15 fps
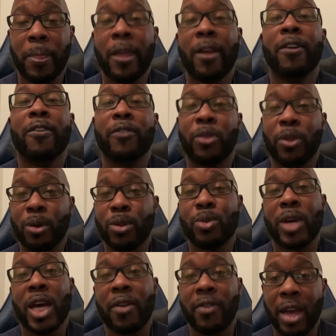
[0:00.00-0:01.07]
for those who
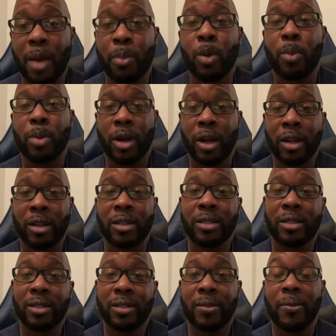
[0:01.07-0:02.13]
have Apple
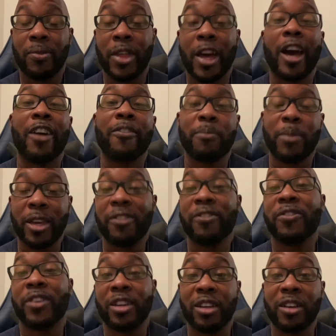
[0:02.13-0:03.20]
products that I've made
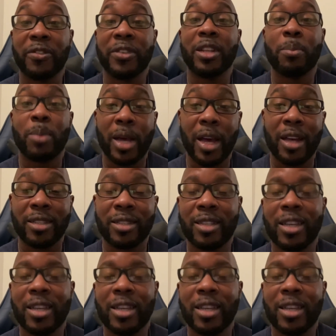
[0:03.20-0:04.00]
fun of in the past,